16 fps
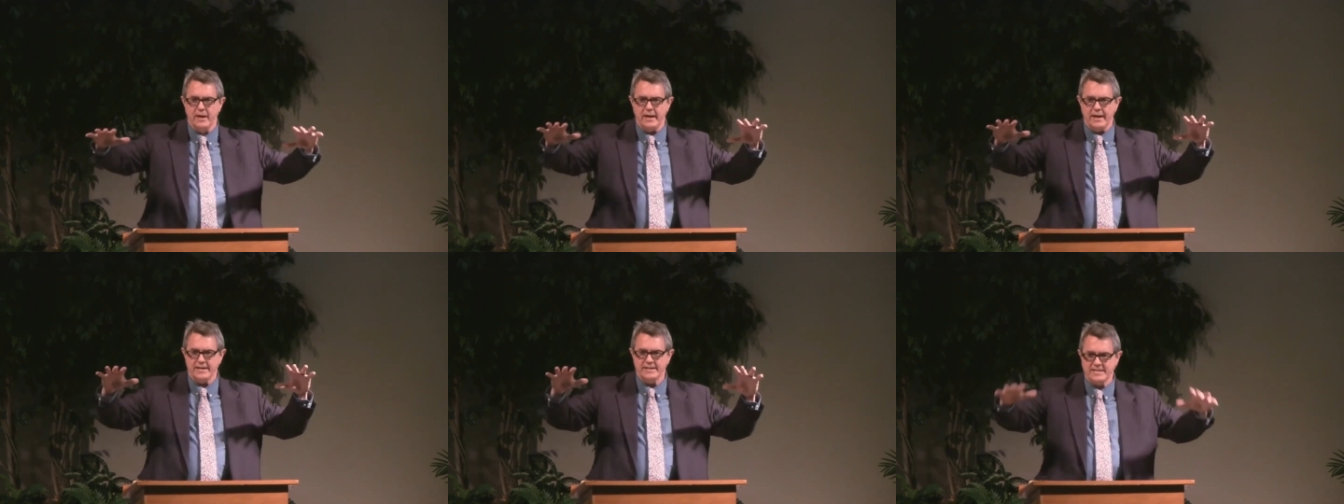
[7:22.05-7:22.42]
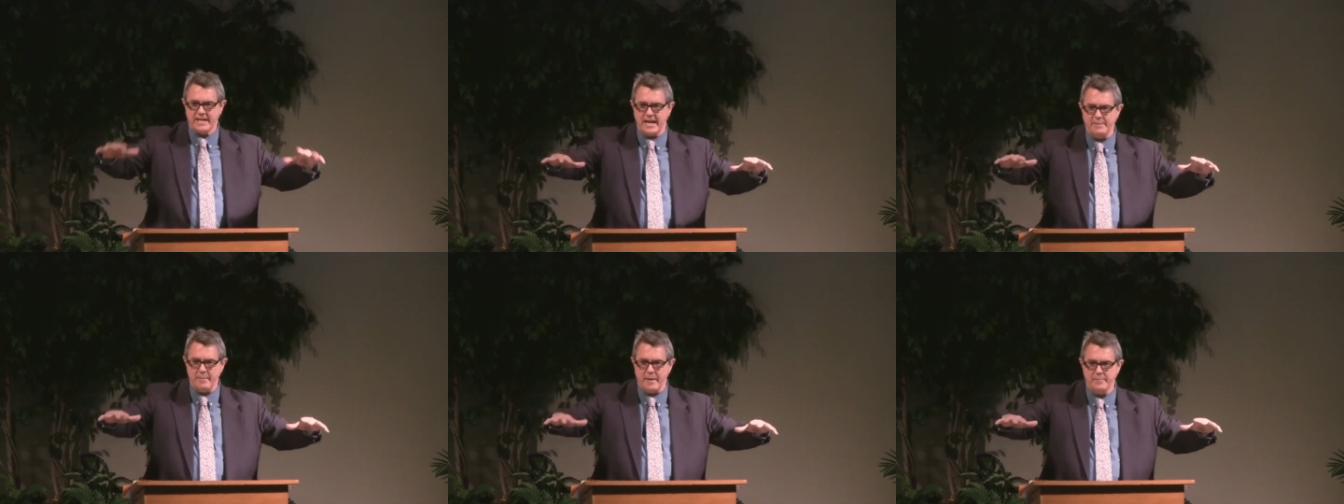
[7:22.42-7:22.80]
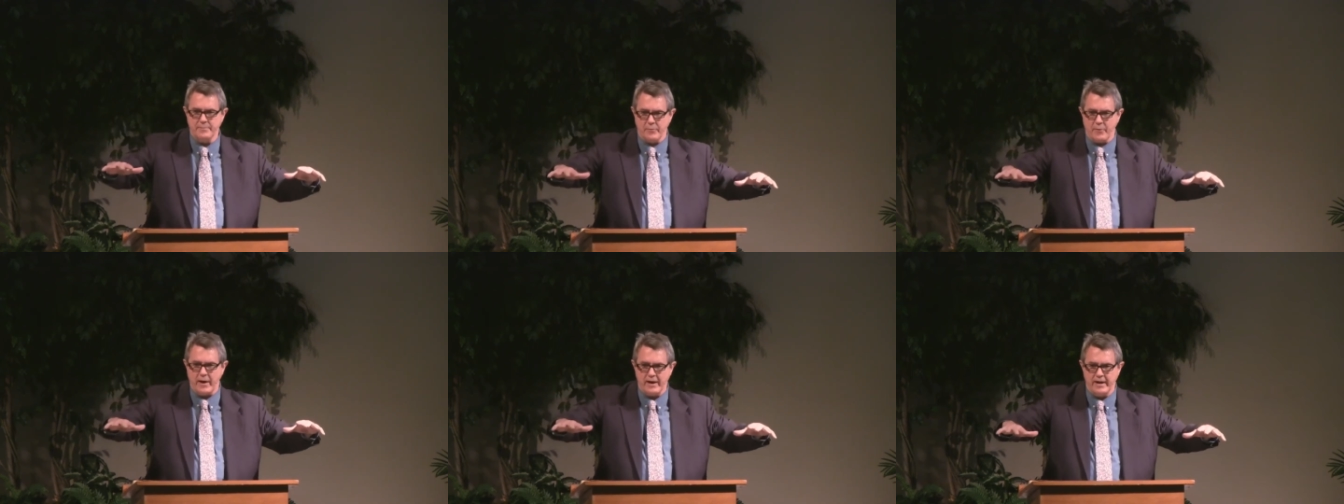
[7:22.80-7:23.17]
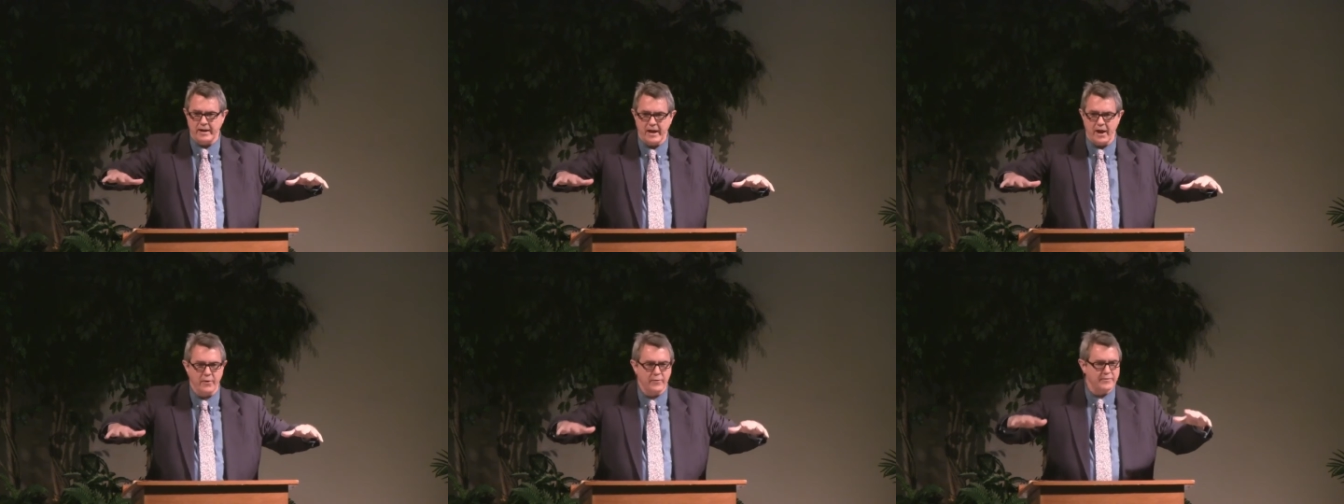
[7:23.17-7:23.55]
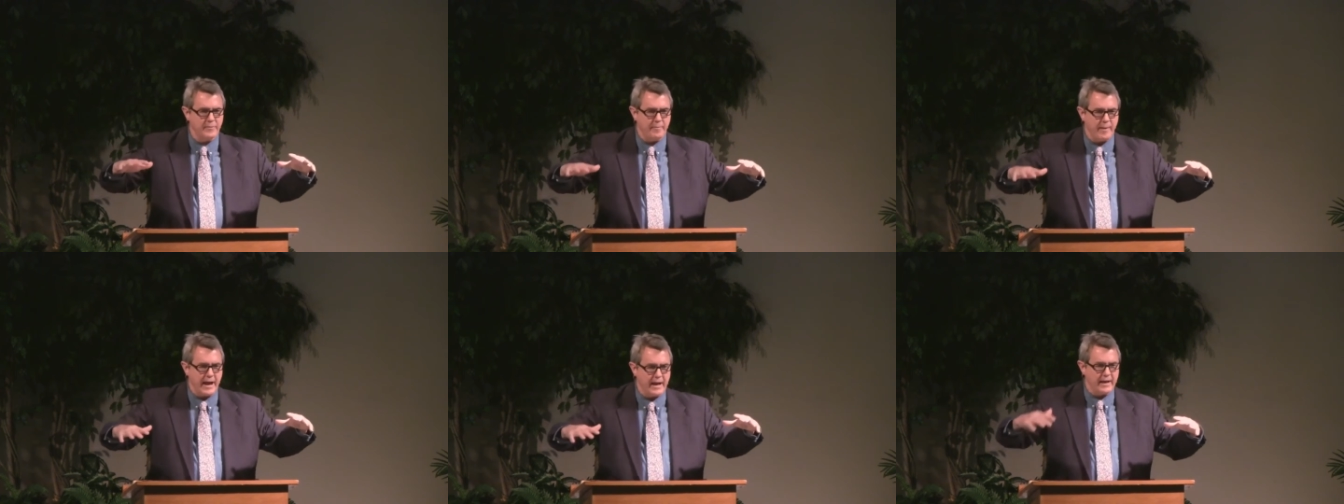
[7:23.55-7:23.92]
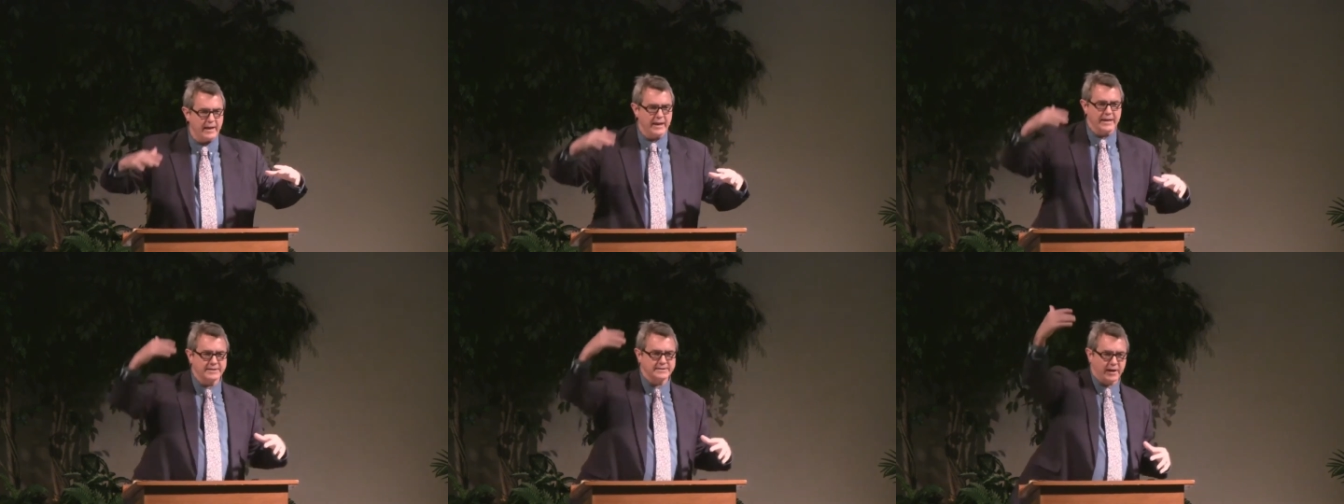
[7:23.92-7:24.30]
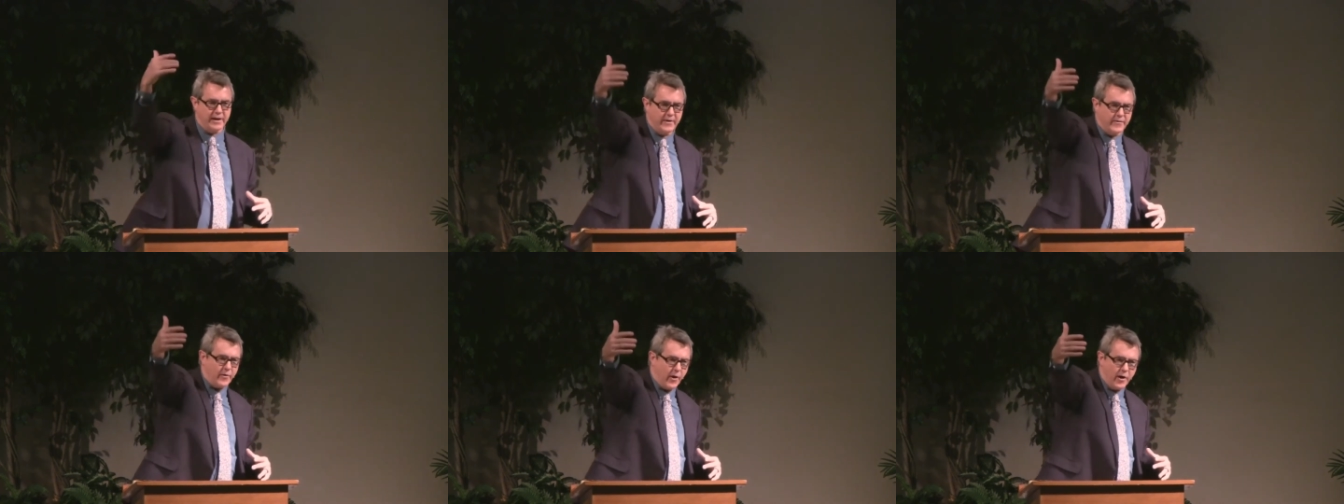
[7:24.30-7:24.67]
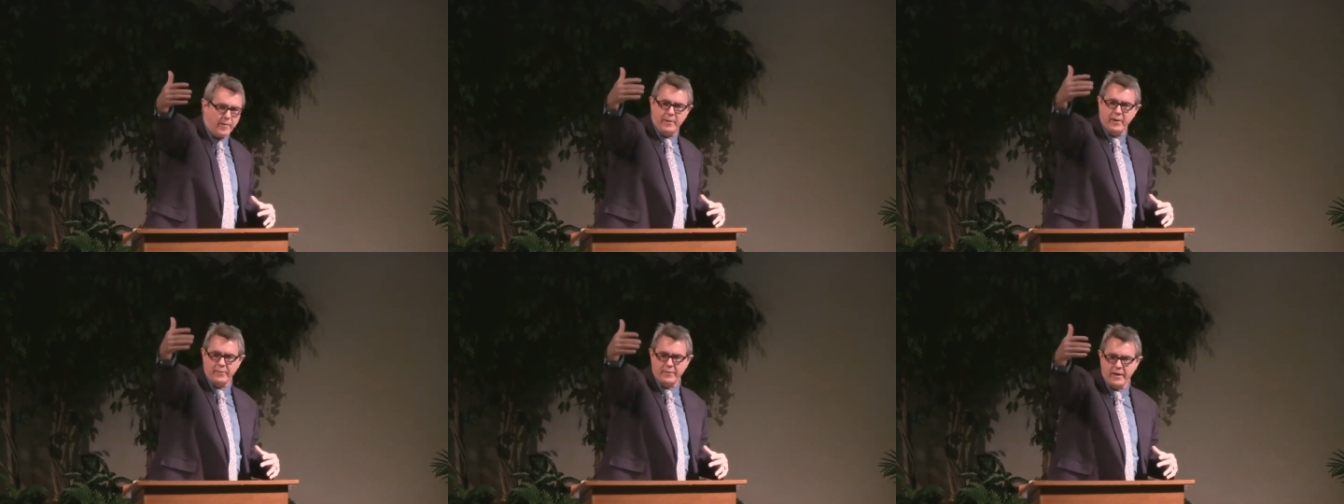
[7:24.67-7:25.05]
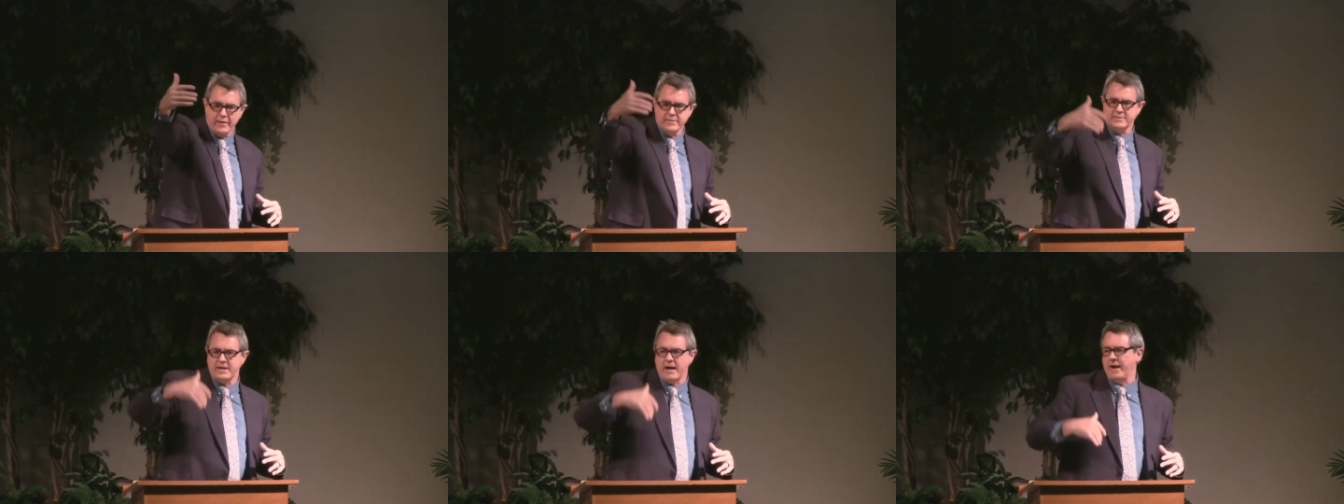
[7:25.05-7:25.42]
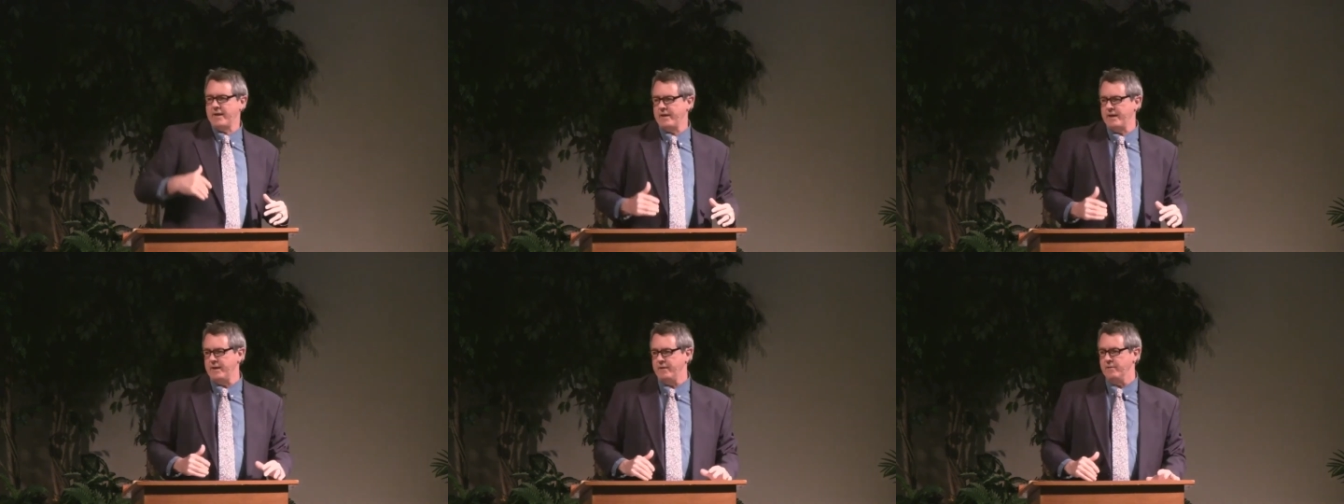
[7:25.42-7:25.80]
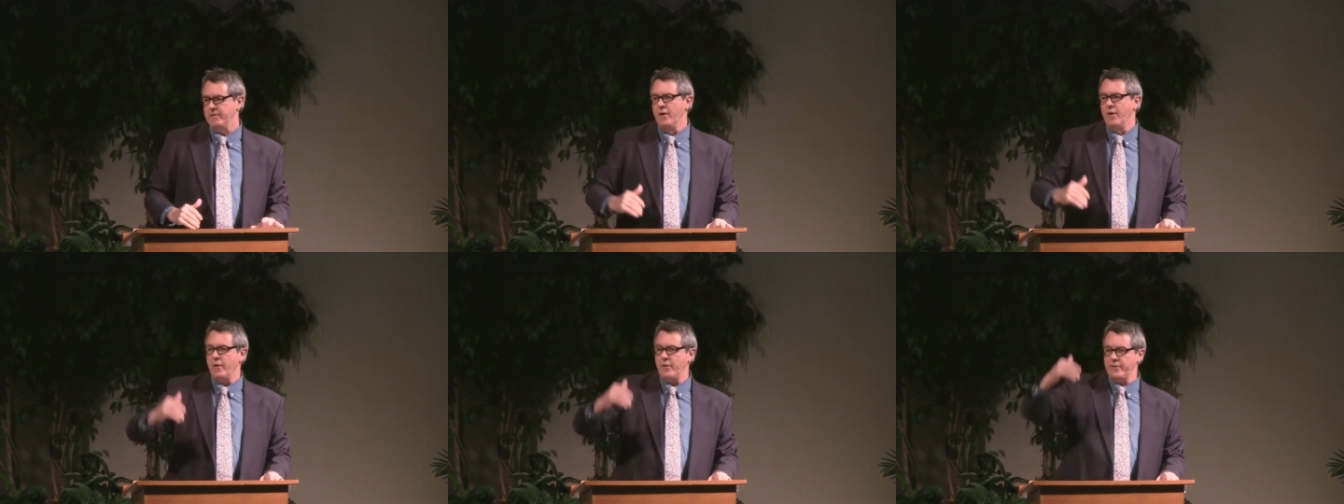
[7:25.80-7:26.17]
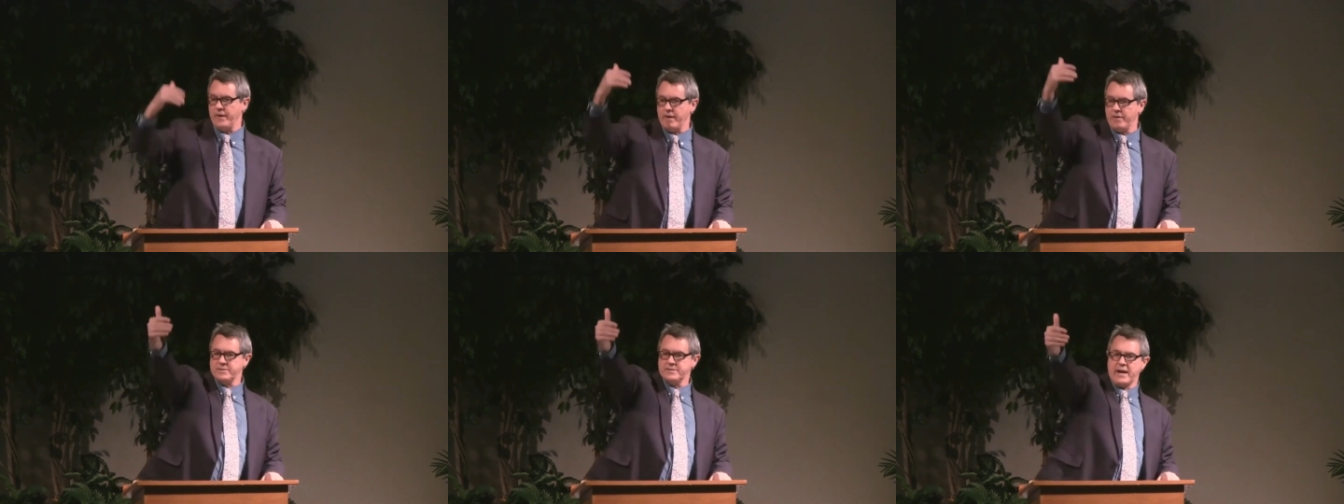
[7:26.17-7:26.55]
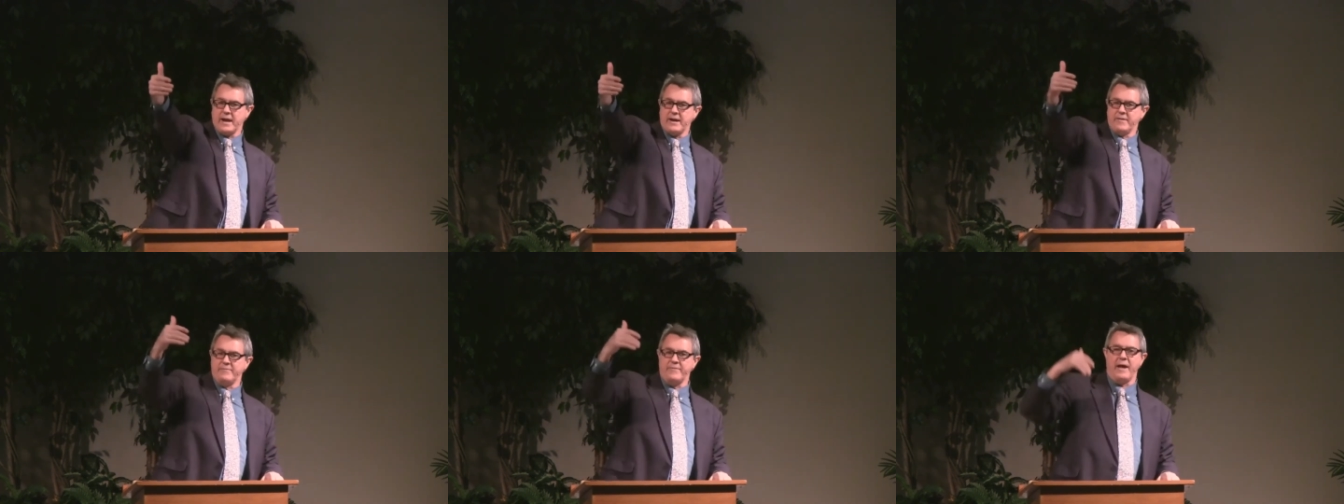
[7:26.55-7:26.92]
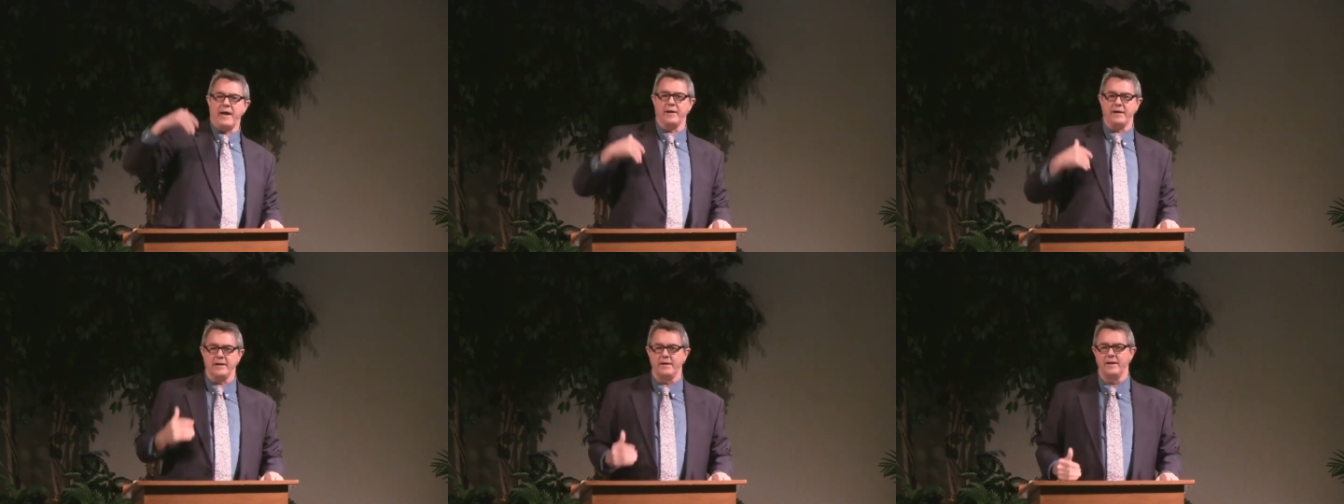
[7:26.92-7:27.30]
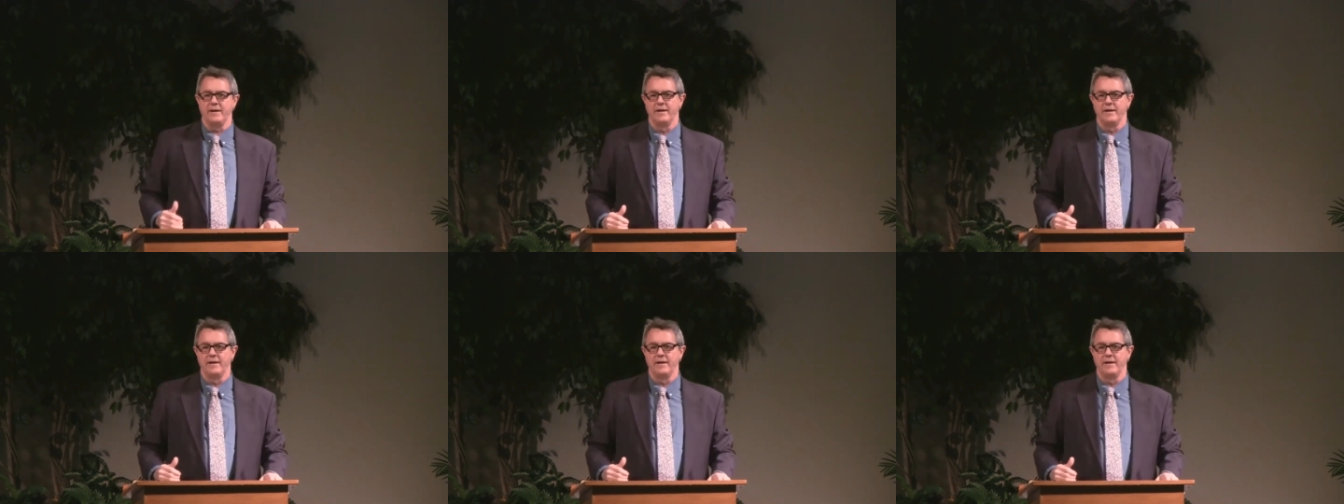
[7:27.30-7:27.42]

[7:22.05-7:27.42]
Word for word: and set them up ready to go to battle against another army on the other side of the hill or the other side of the valley.